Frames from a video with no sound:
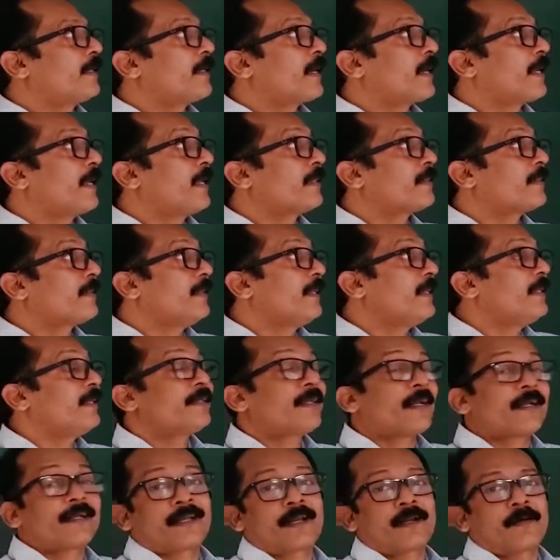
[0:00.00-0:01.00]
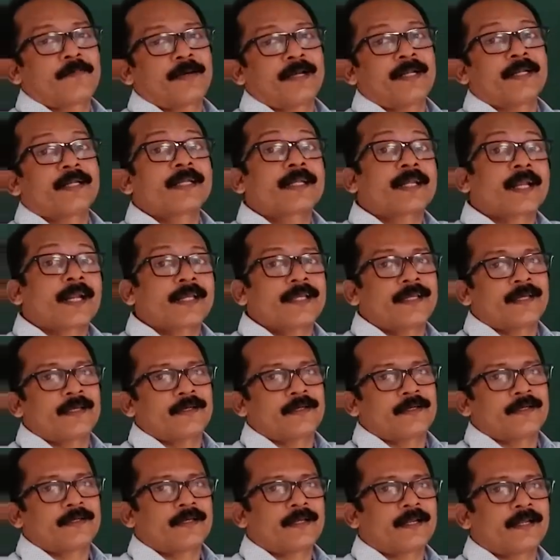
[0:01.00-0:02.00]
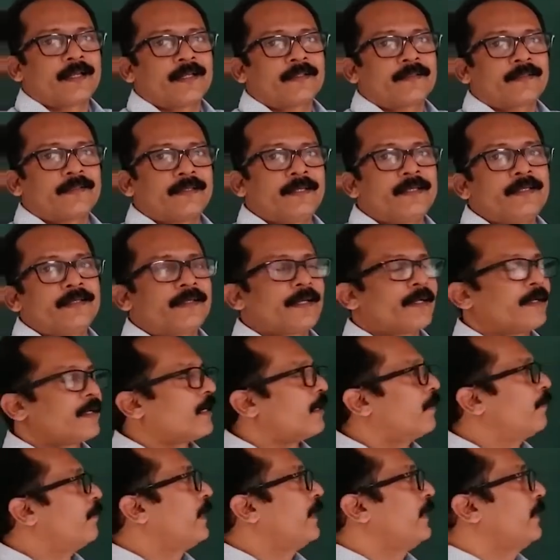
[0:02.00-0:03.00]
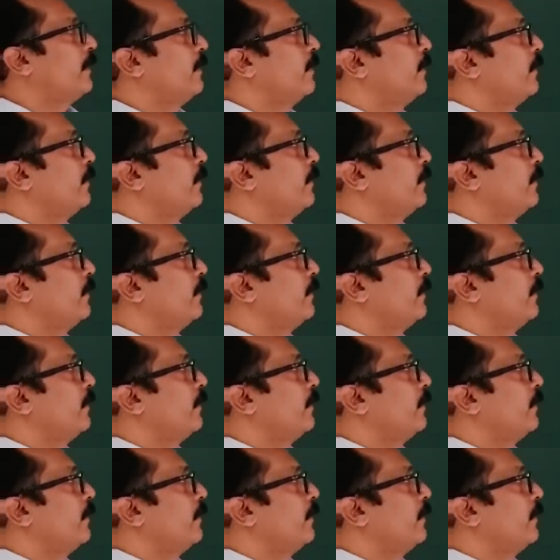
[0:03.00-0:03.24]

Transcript: Triethylene tetramine. Triene. Triethylene tetramine.